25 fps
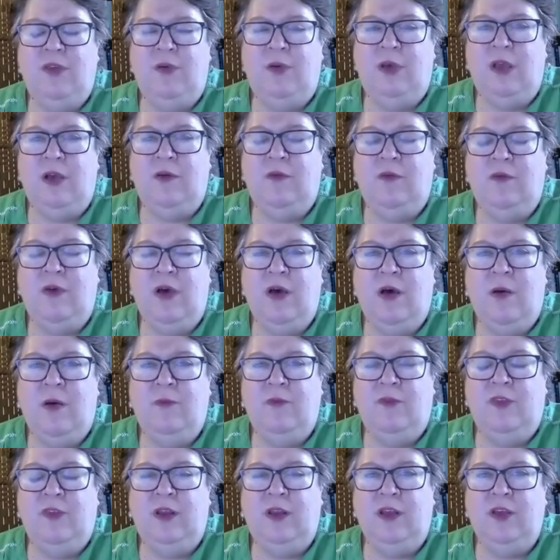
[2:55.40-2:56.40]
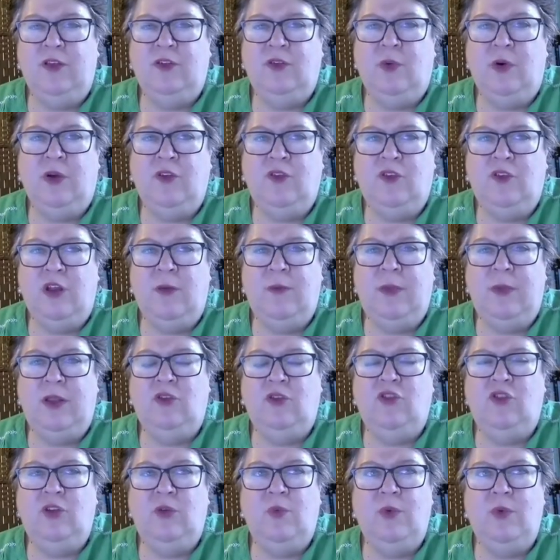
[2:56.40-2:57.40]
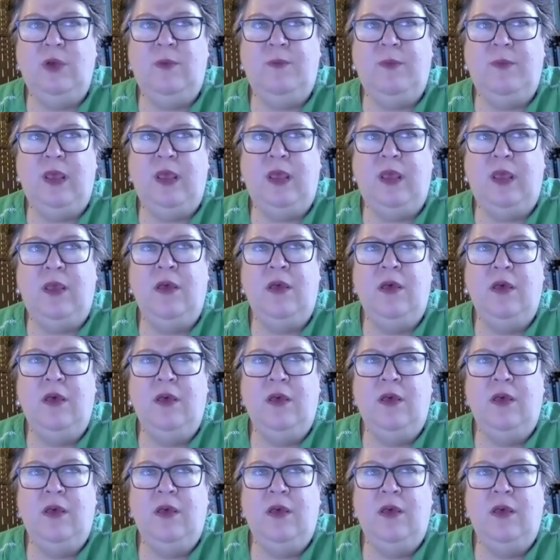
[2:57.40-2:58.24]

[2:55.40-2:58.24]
you here for the next question. I mean, should we be